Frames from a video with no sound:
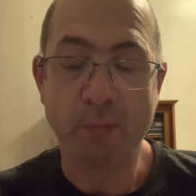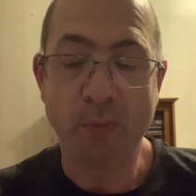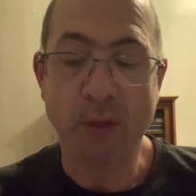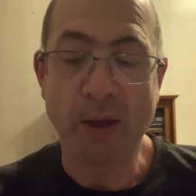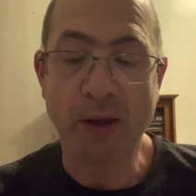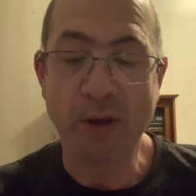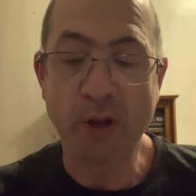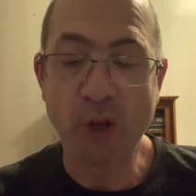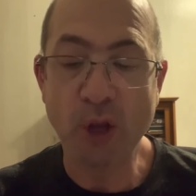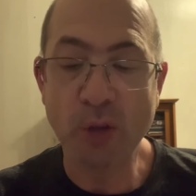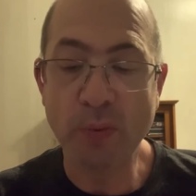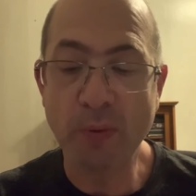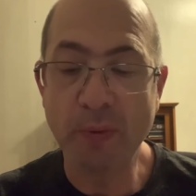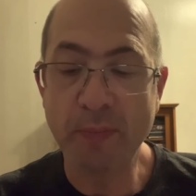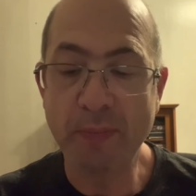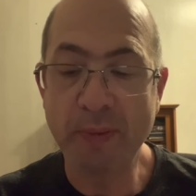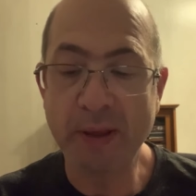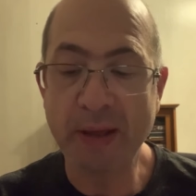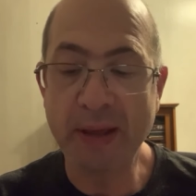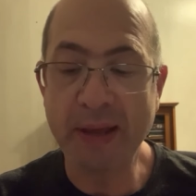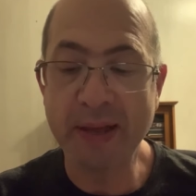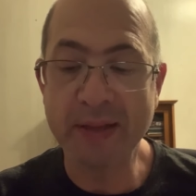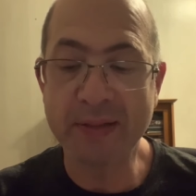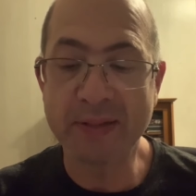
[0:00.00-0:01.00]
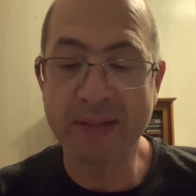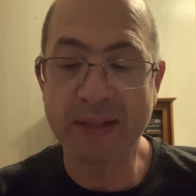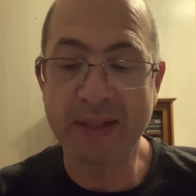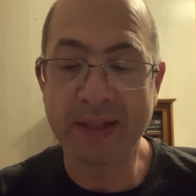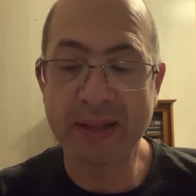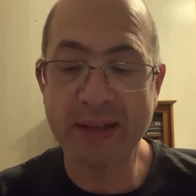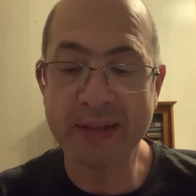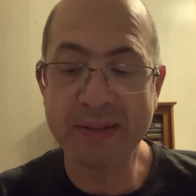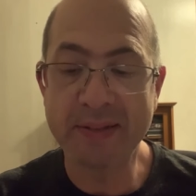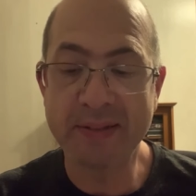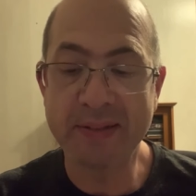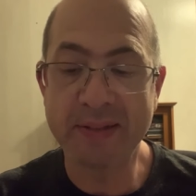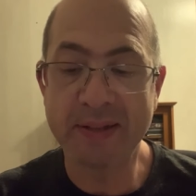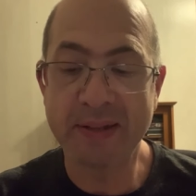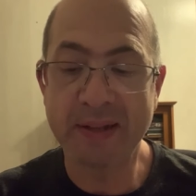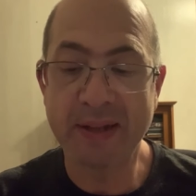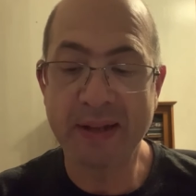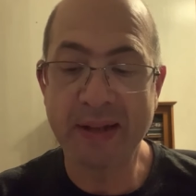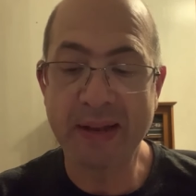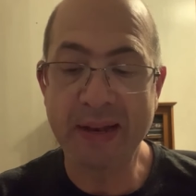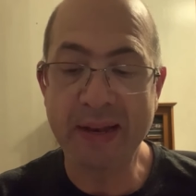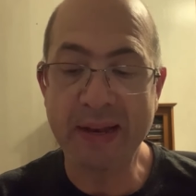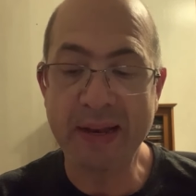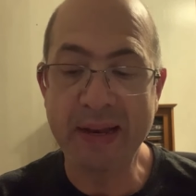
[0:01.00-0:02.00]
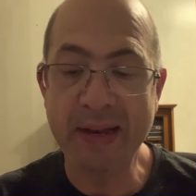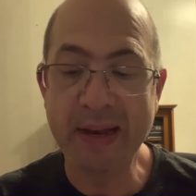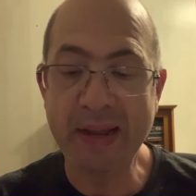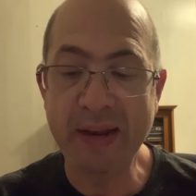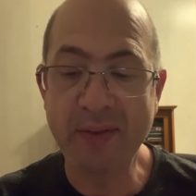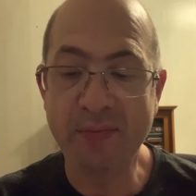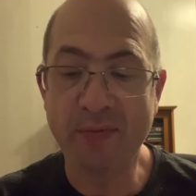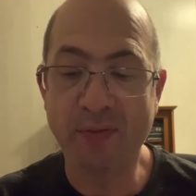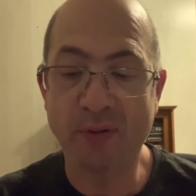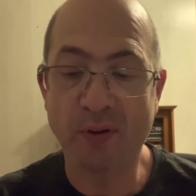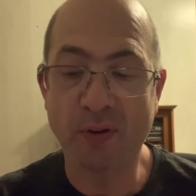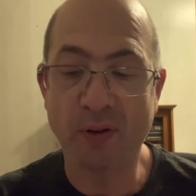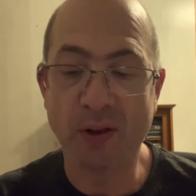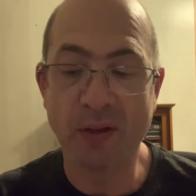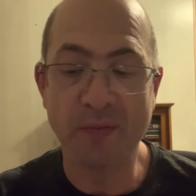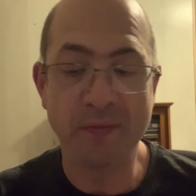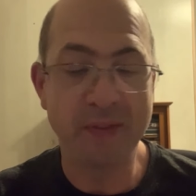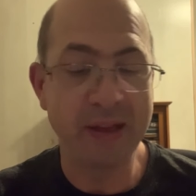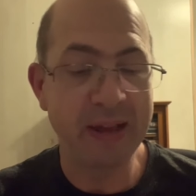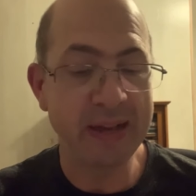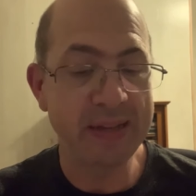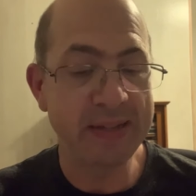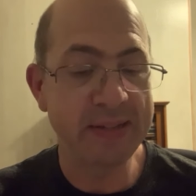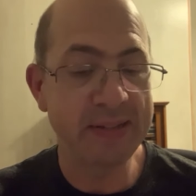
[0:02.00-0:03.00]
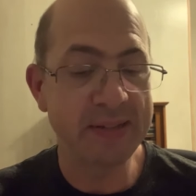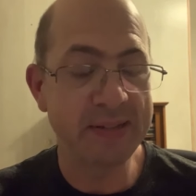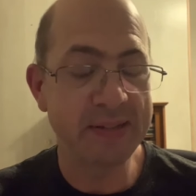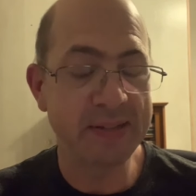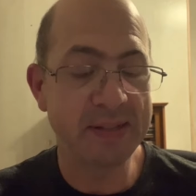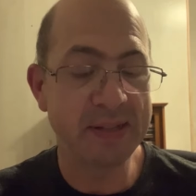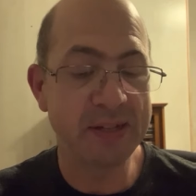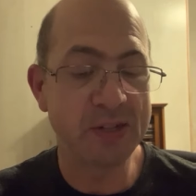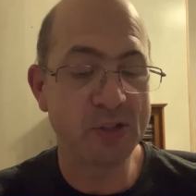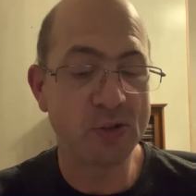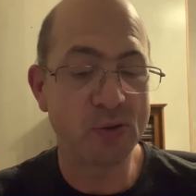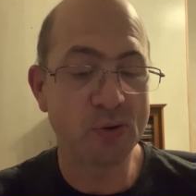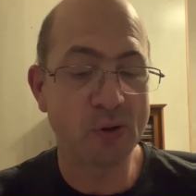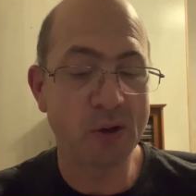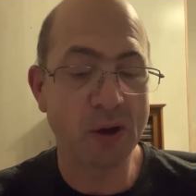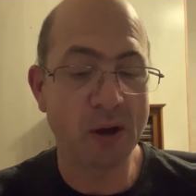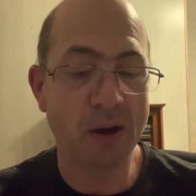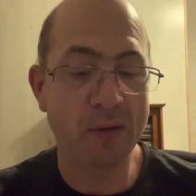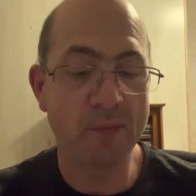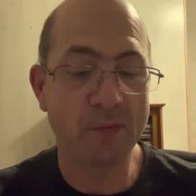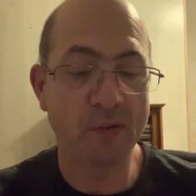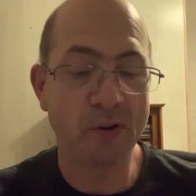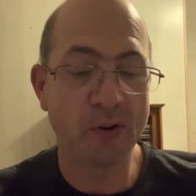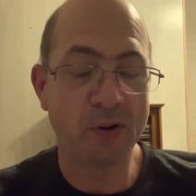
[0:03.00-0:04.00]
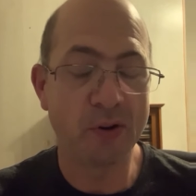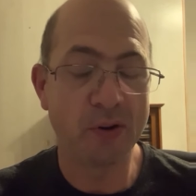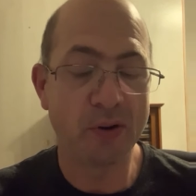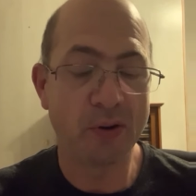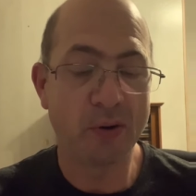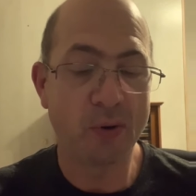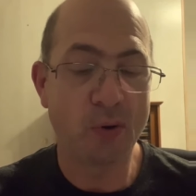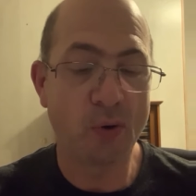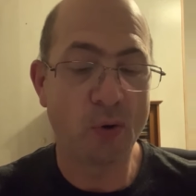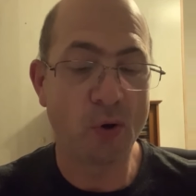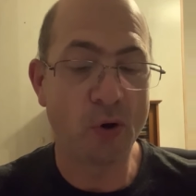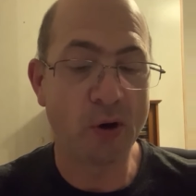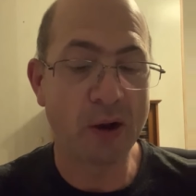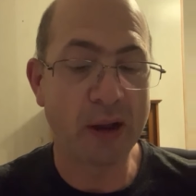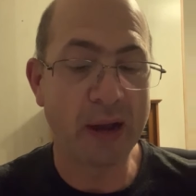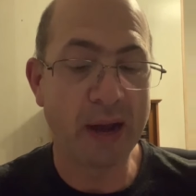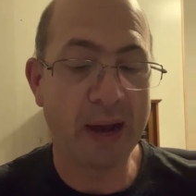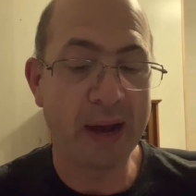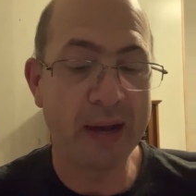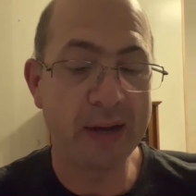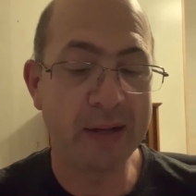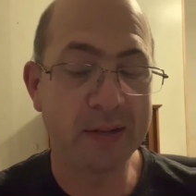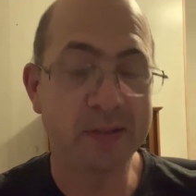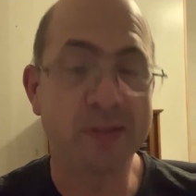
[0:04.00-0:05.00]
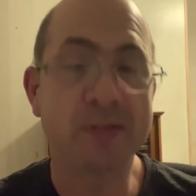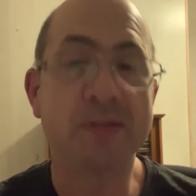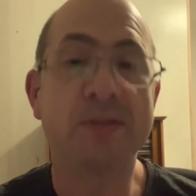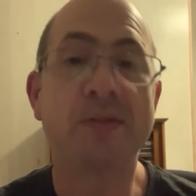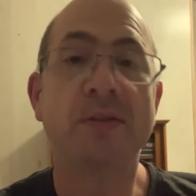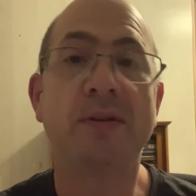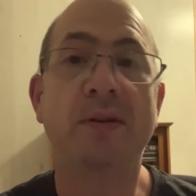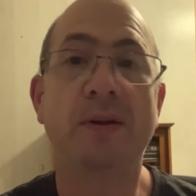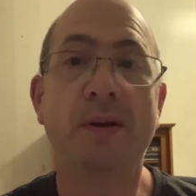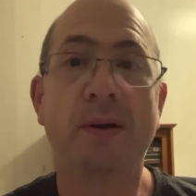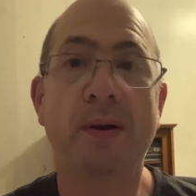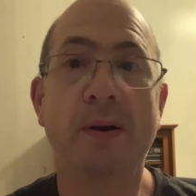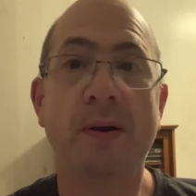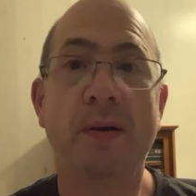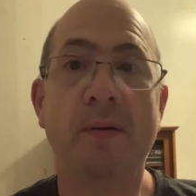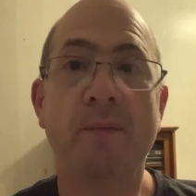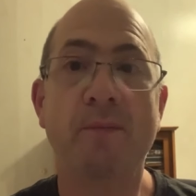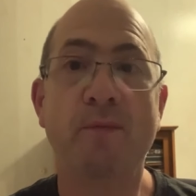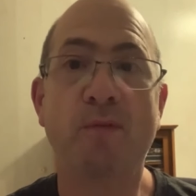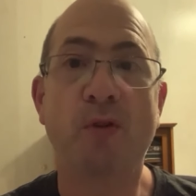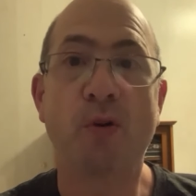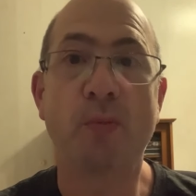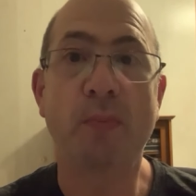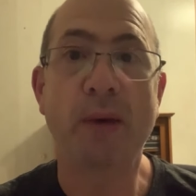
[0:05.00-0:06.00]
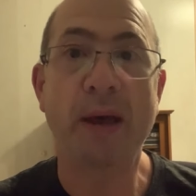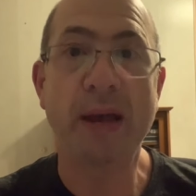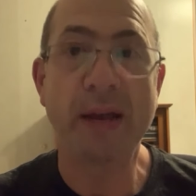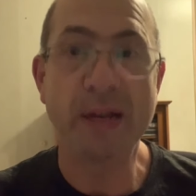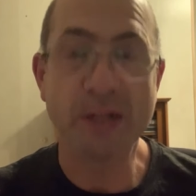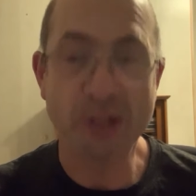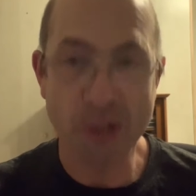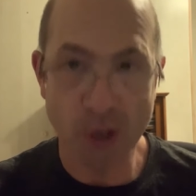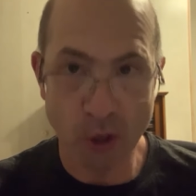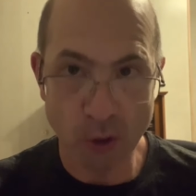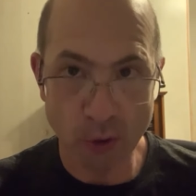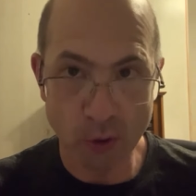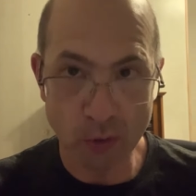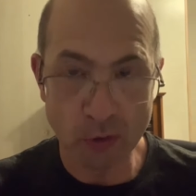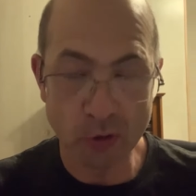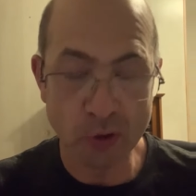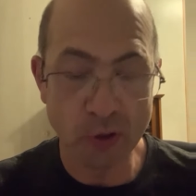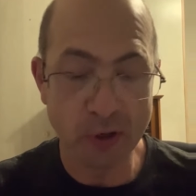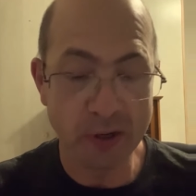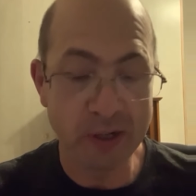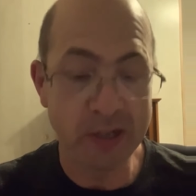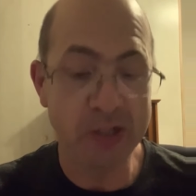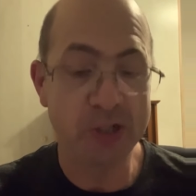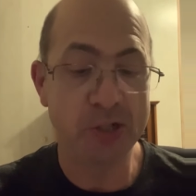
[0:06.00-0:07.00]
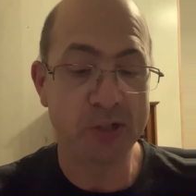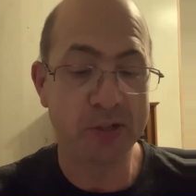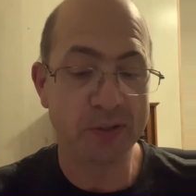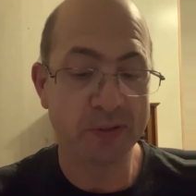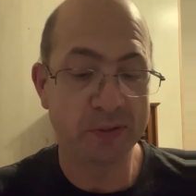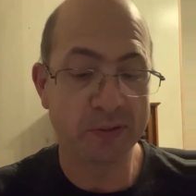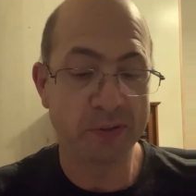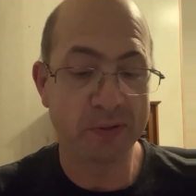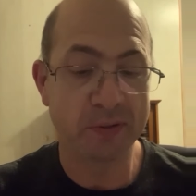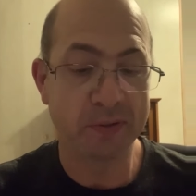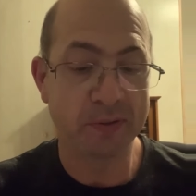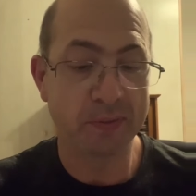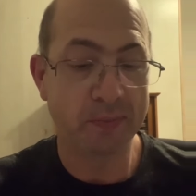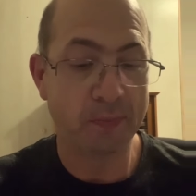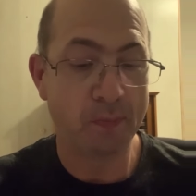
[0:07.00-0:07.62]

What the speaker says: and human beings less needful of existential comfort or guidance from age-old traditions.